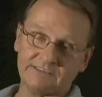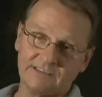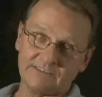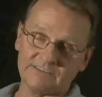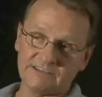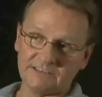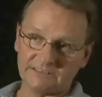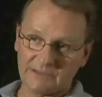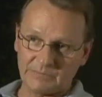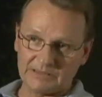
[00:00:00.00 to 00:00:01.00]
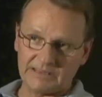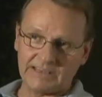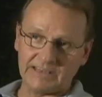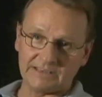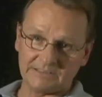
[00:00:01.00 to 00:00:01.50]
It is then sealed up at
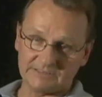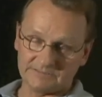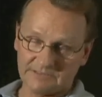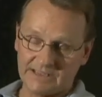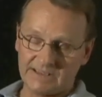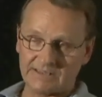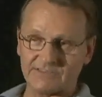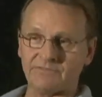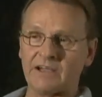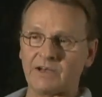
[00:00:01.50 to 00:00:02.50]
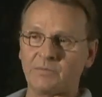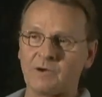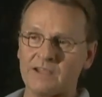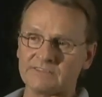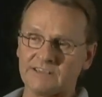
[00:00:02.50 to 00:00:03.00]
the end uh, as the final
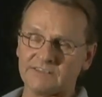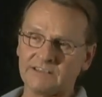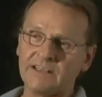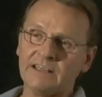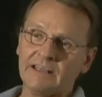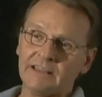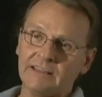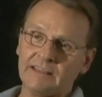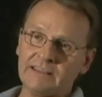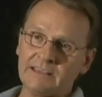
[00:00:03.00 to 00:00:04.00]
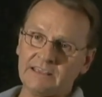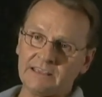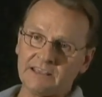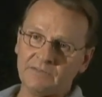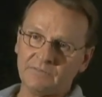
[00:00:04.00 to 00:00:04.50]
process.
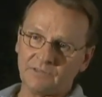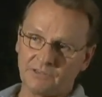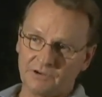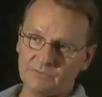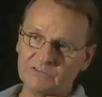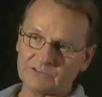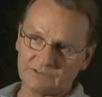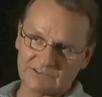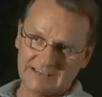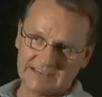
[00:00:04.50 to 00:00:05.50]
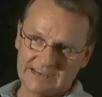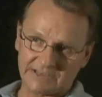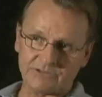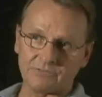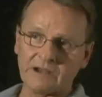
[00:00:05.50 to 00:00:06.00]
The thermistors
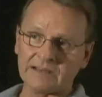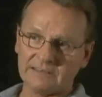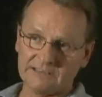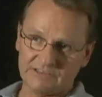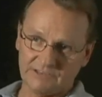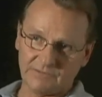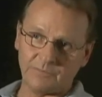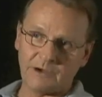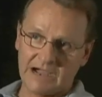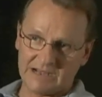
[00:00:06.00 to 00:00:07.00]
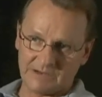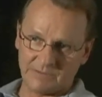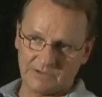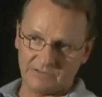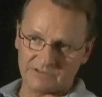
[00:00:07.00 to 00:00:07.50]
connect directly to the
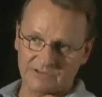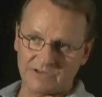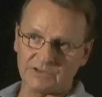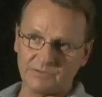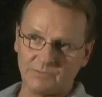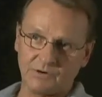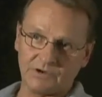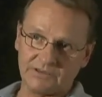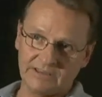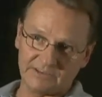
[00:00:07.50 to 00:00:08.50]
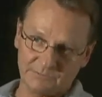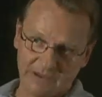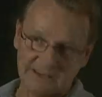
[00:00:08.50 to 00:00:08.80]
bottom of the circuit board that is